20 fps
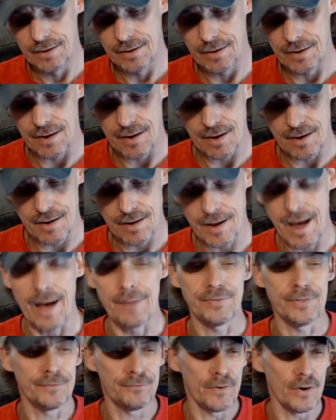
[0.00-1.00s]

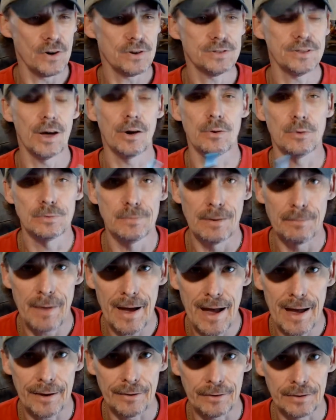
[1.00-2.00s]
I first thought it was my
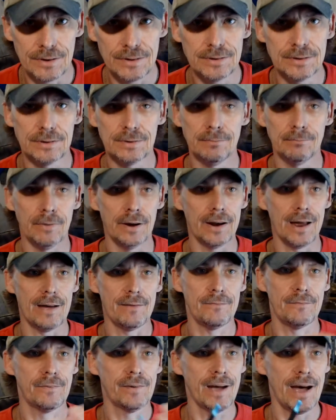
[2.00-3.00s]
batteries, but
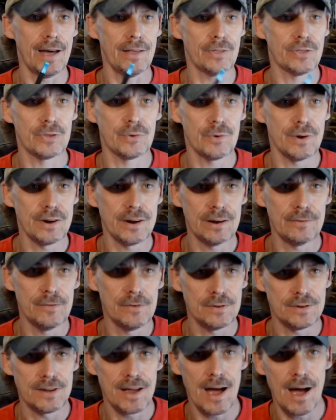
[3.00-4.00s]
I've got three
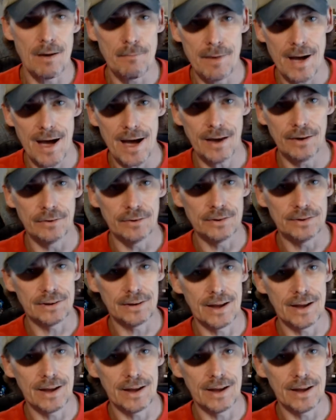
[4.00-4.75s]
different style batteries.